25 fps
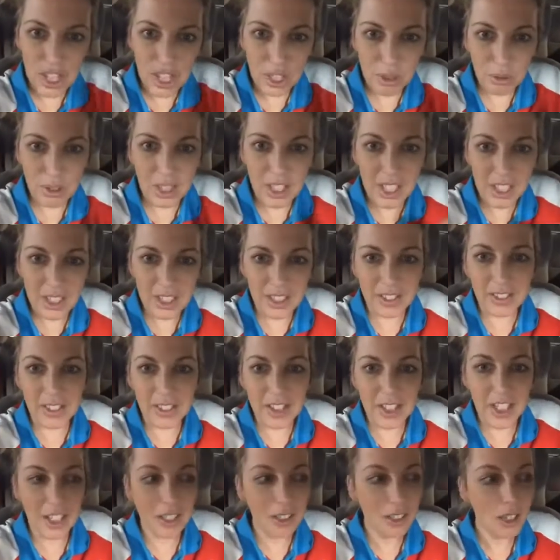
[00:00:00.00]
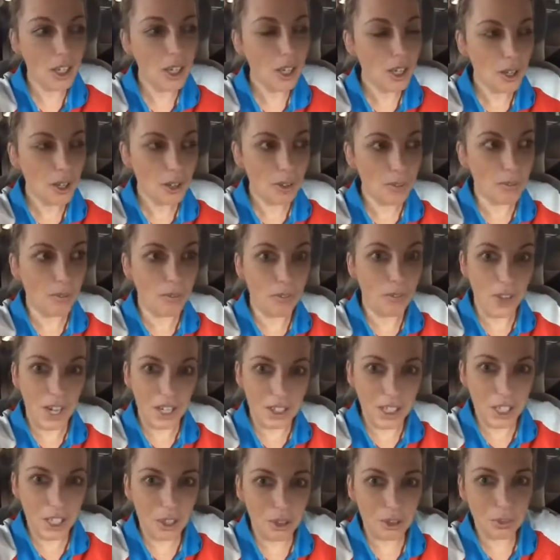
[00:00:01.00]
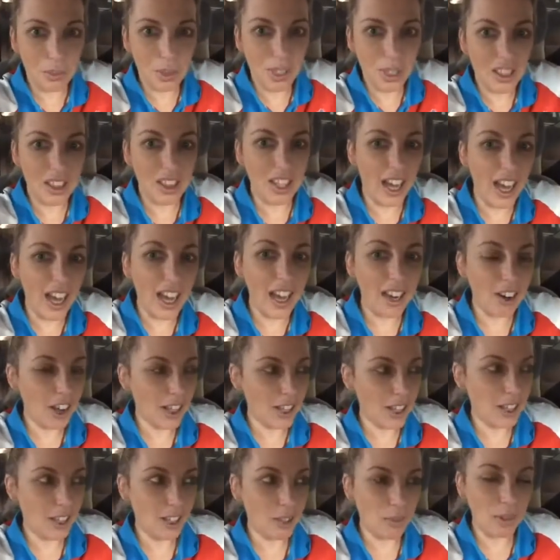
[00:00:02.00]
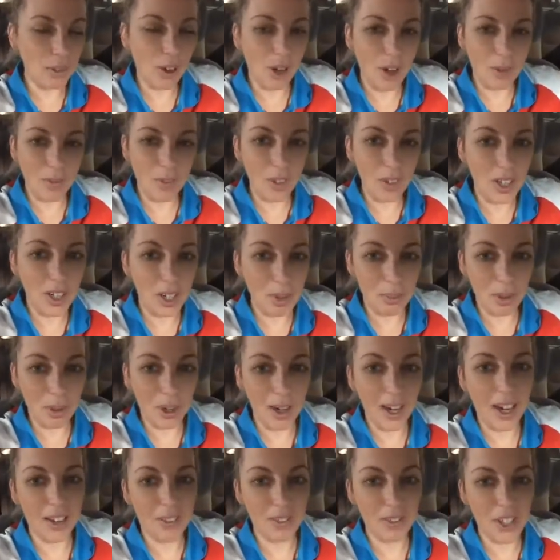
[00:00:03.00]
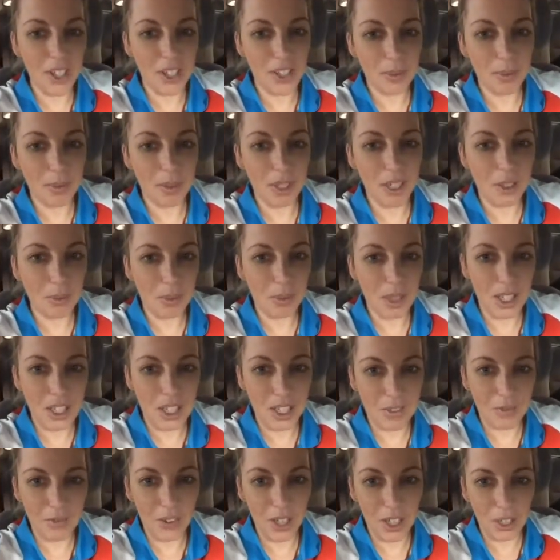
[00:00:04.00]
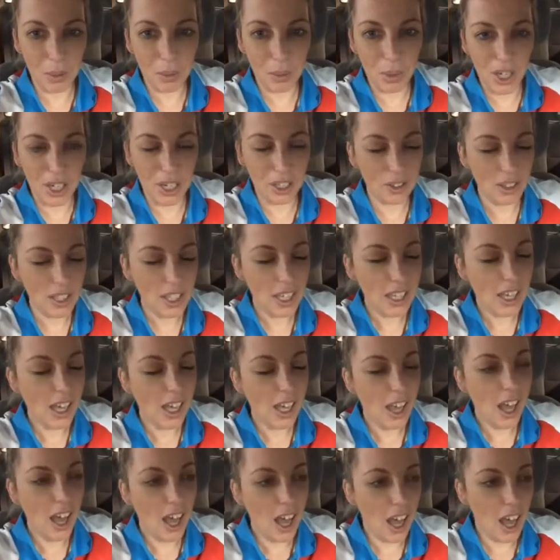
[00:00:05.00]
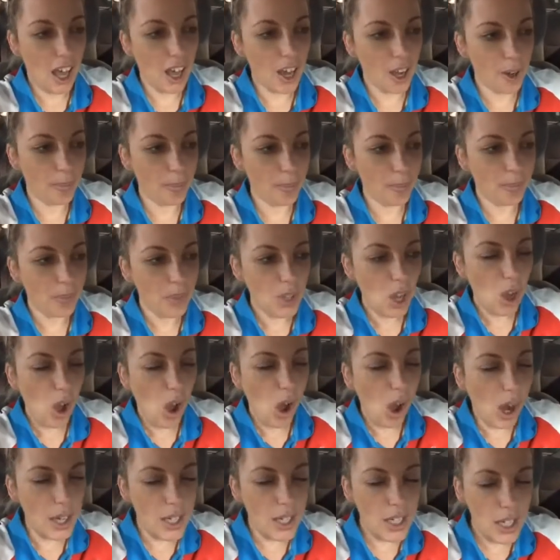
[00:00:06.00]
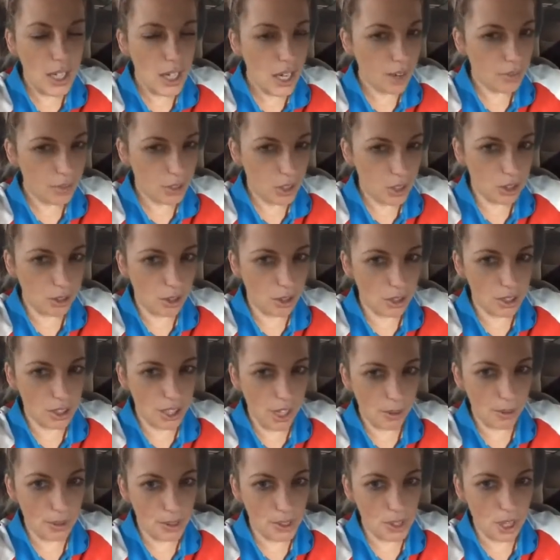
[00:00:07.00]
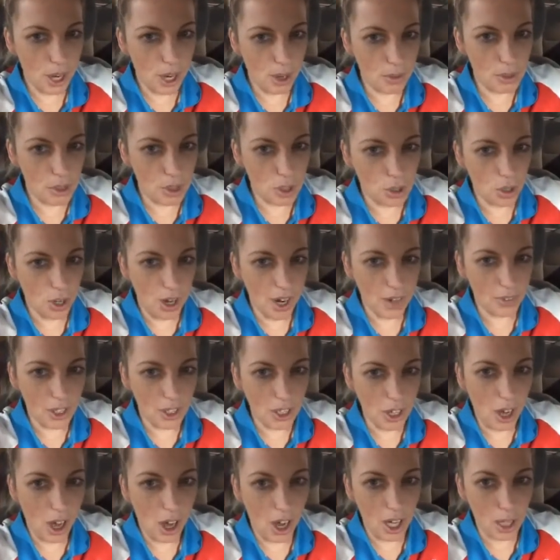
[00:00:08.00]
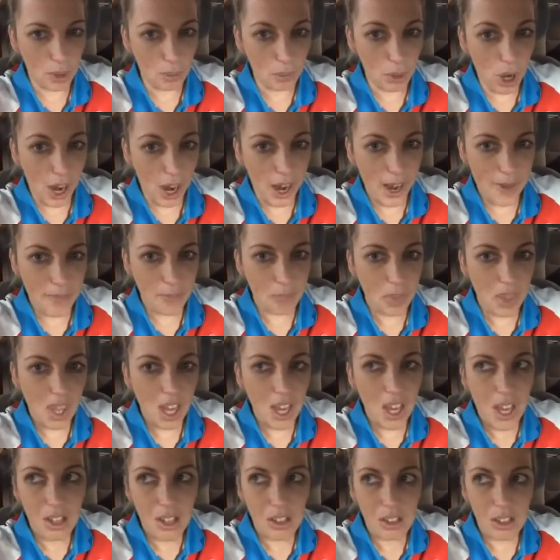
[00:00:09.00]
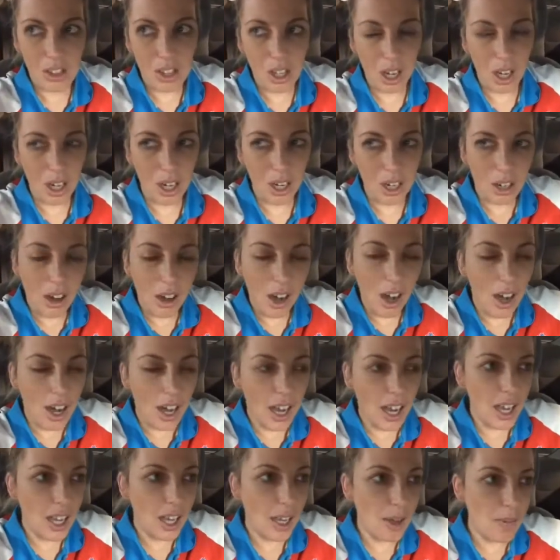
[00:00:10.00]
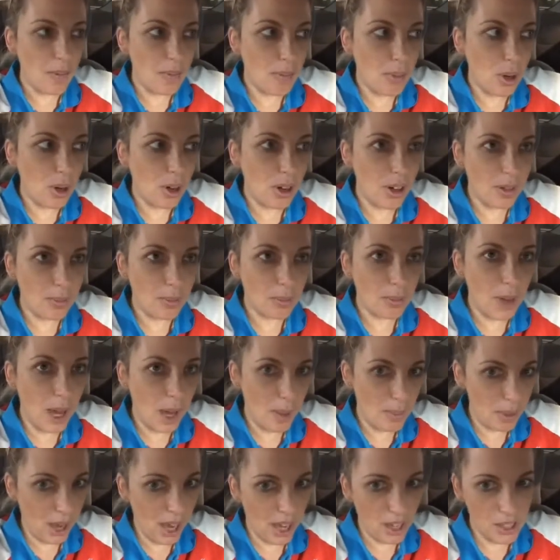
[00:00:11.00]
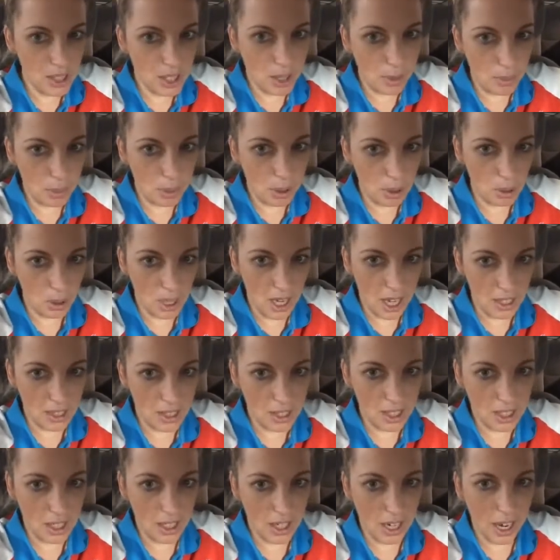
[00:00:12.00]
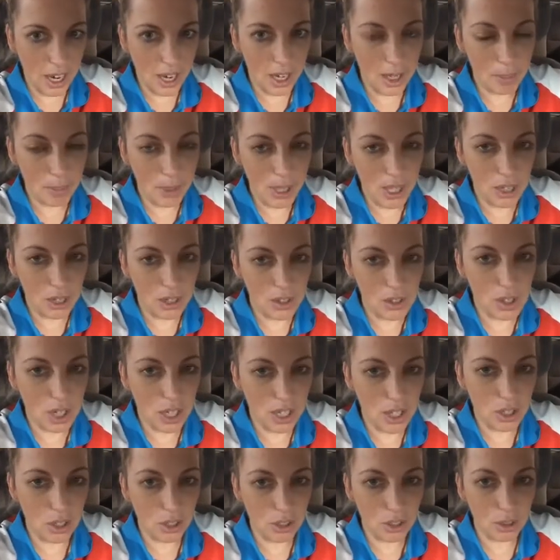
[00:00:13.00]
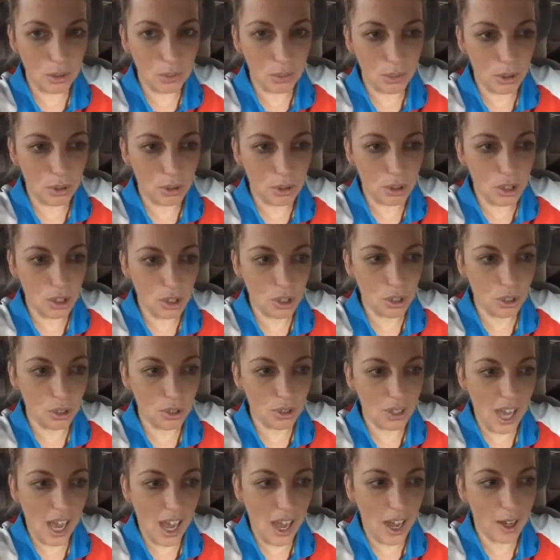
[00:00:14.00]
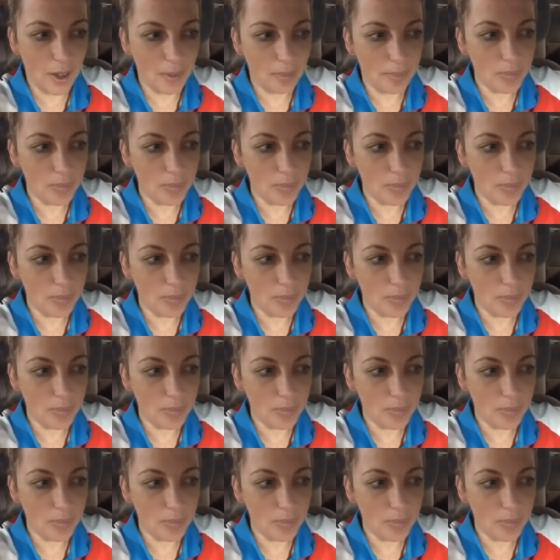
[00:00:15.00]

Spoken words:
distancing. Very good with that. I think I'm very proud of us. We did very well. I did have a thought though as I was driving home, right? So I bought my basketball yesterday because I do want to, I